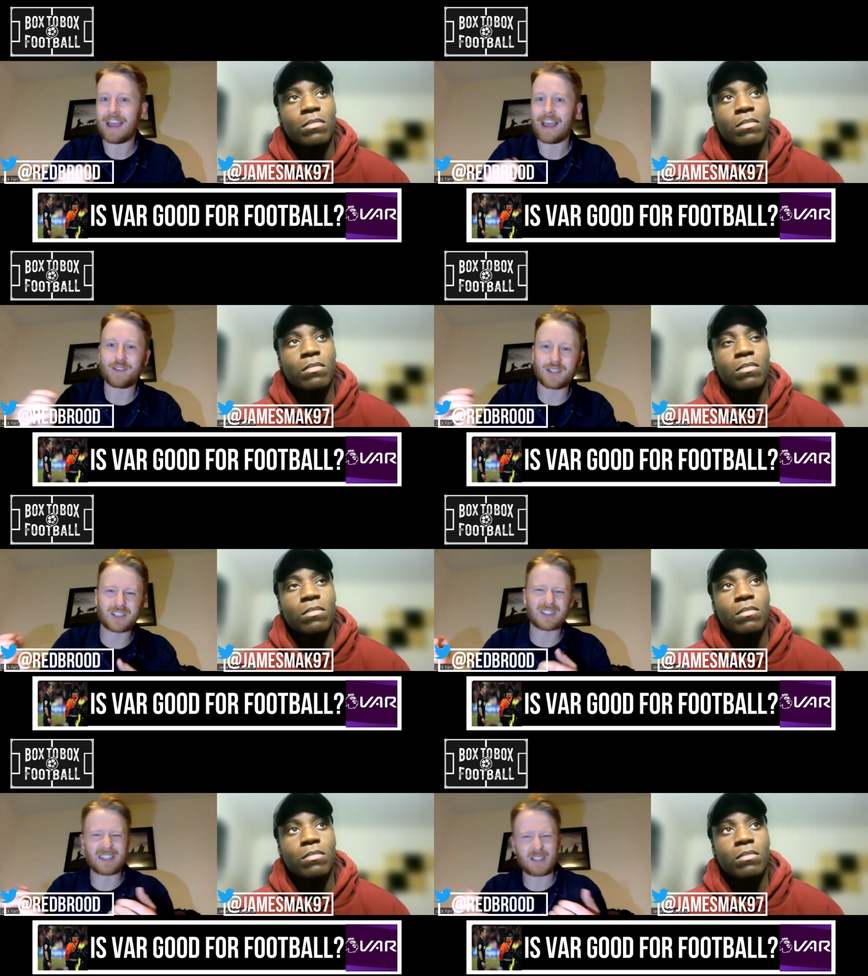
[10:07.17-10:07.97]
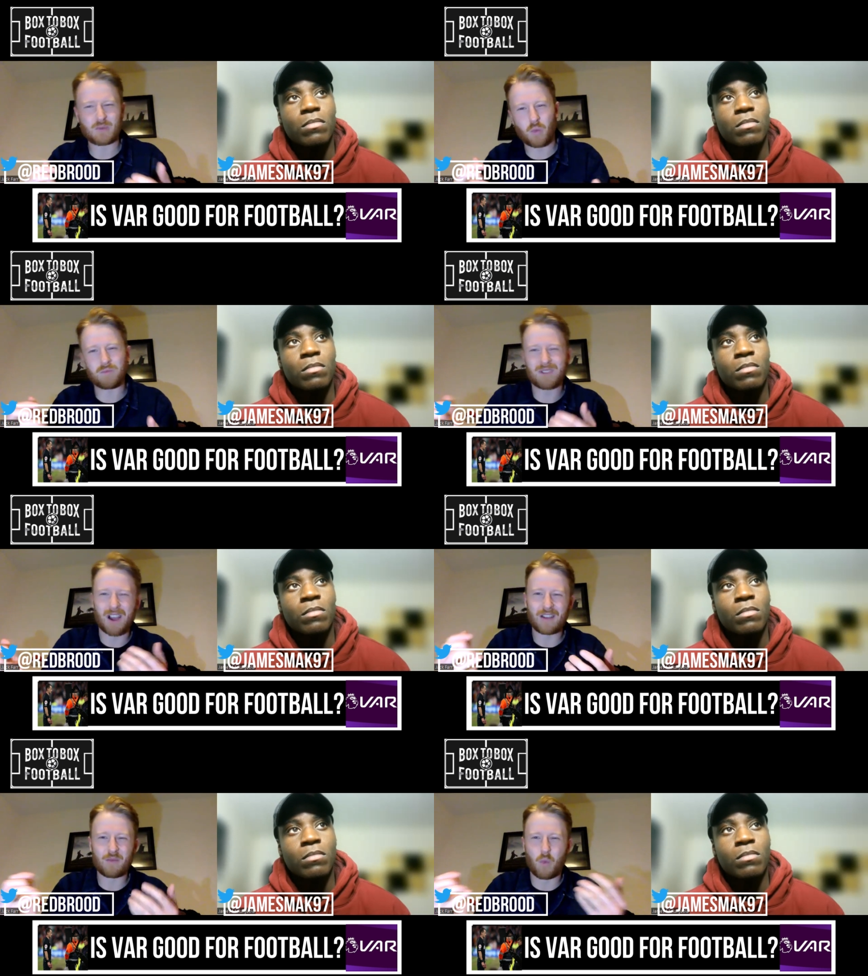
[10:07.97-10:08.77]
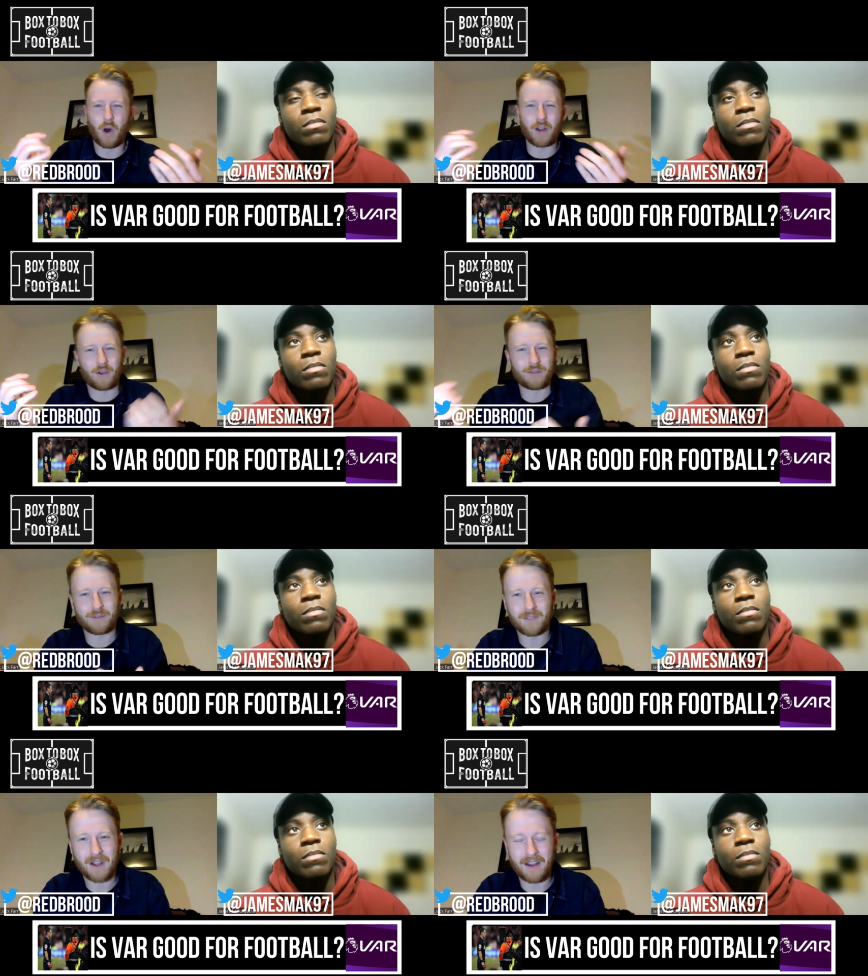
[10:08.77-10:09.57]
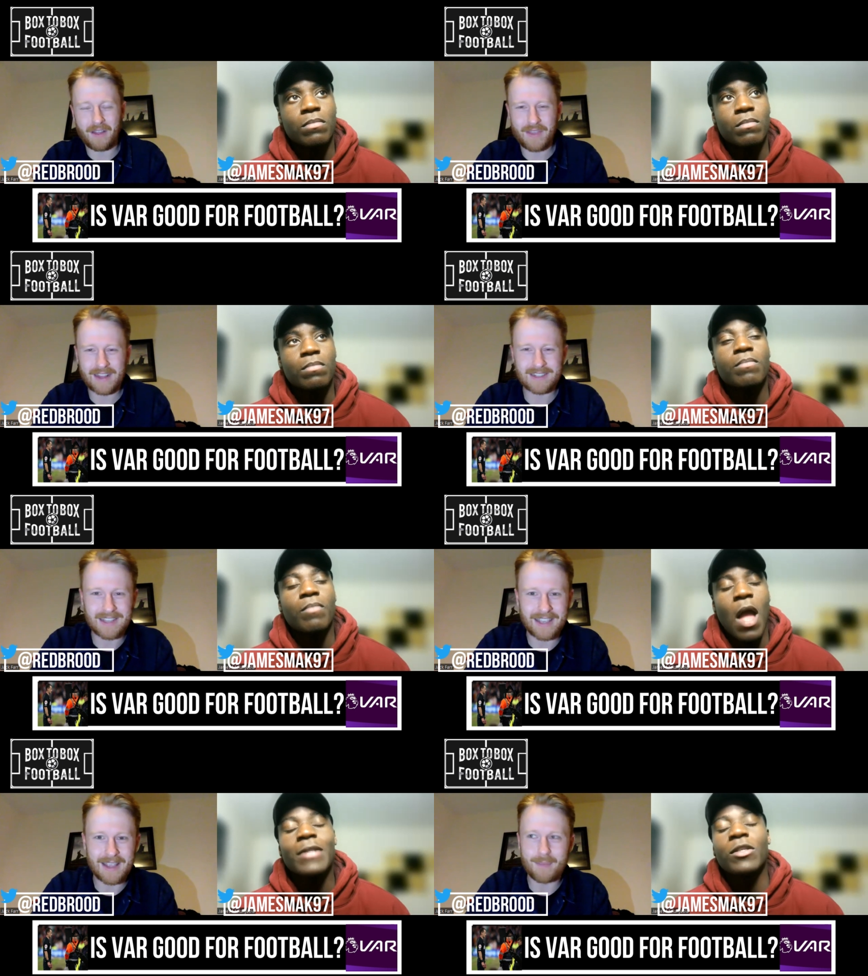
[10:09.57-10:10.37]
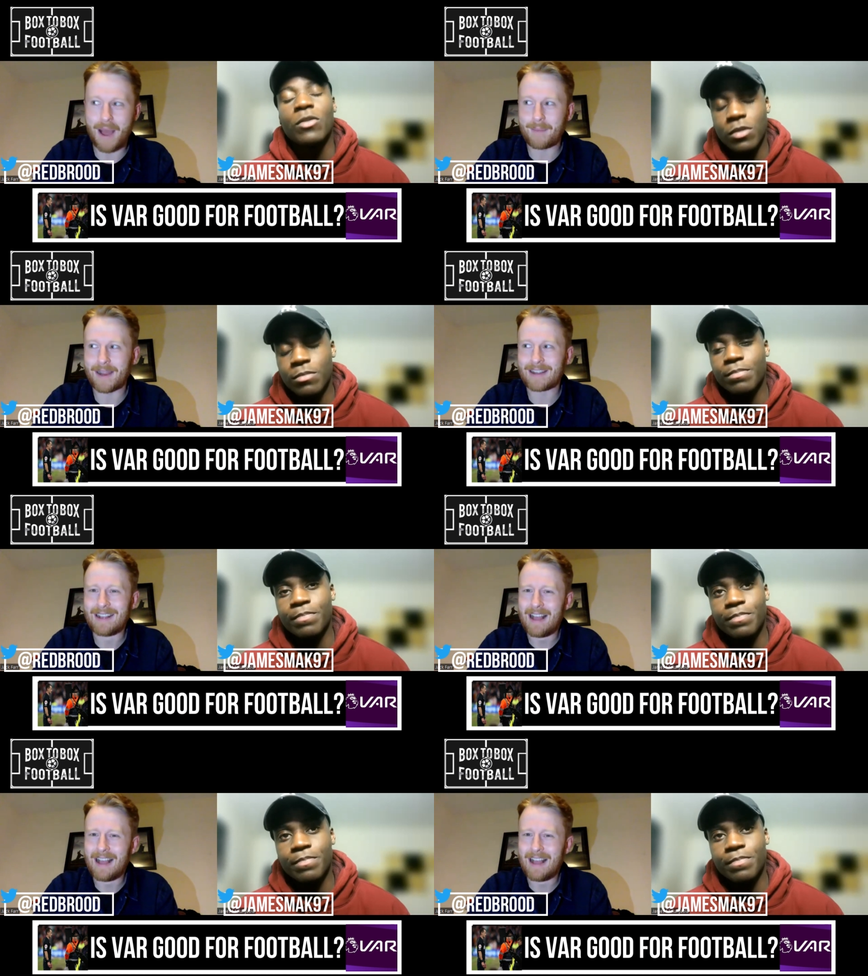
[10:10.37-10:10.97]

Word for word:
Speaker 1: If it's just these kind of one-off kind of things that keep I happening,